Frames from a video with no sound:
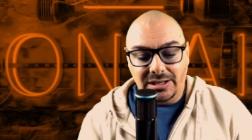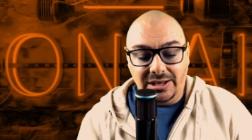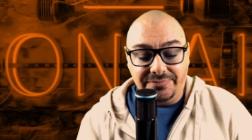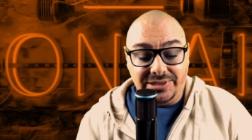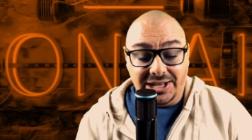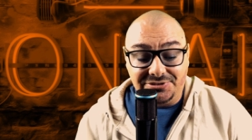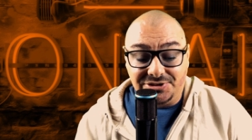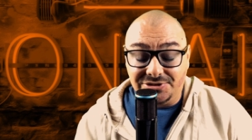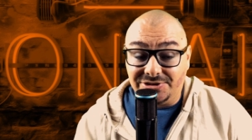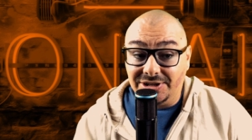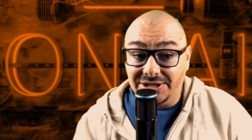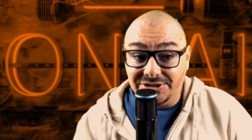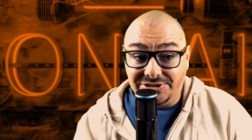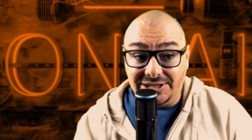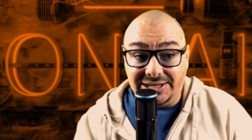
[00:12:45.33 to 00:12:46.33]
if that's as
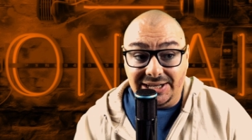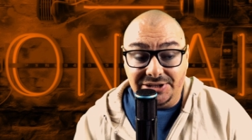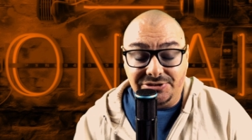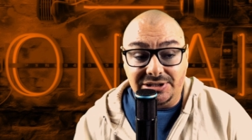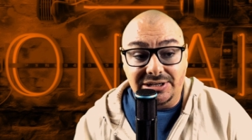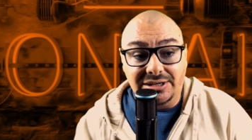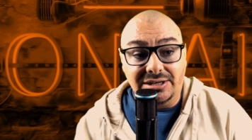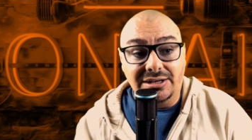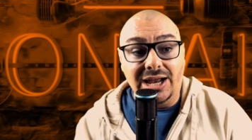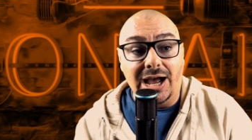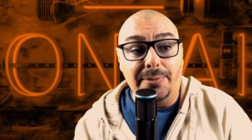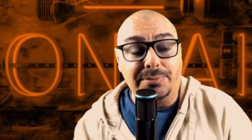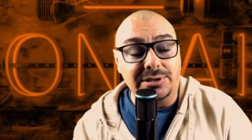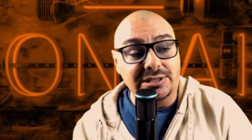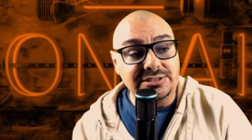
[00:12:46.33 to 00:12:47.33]
good as it gets in
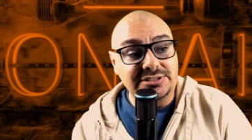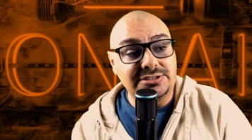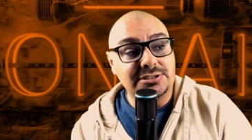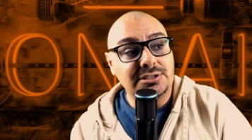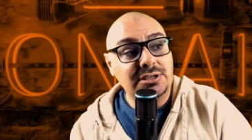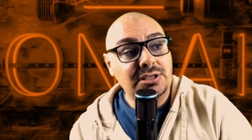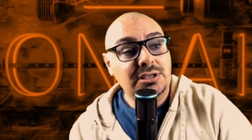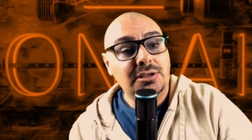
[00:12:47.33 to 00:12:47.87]
Indianapolis,